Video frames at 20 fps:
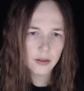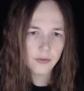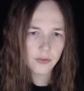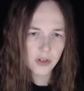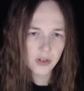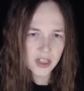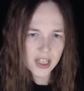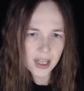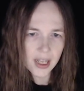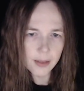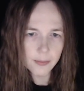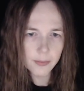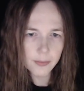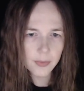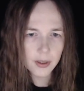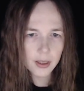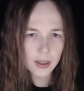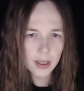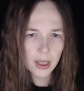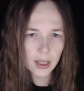For them
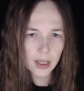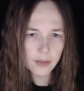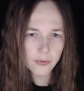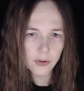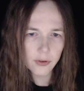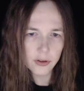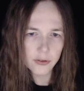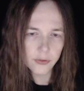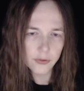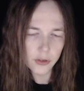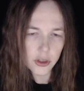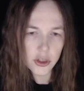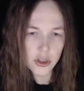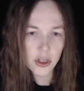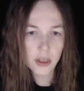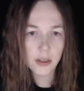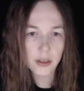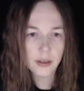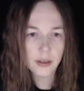and for the future.